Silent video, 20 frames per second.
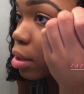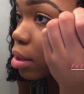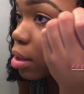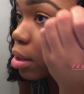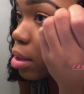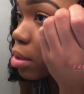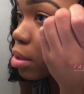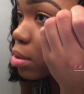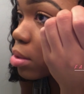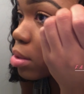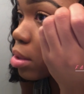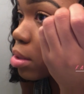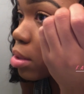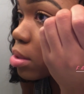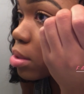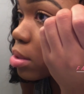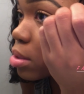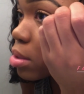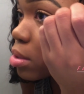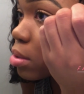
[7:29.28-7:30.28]
and
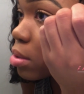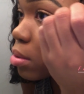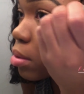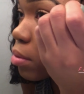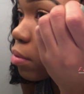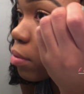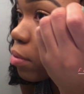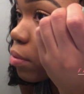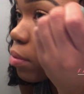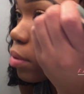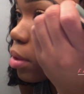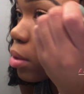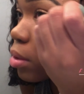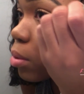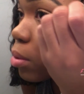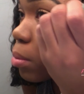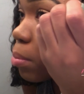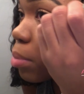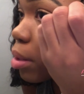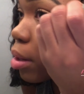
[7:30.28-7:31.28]
just do a
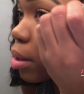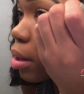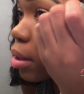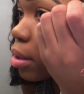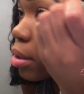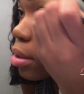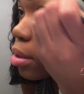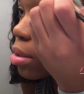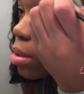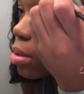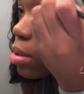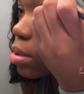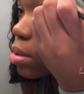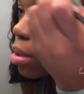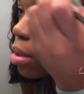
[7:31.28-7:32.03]
few parts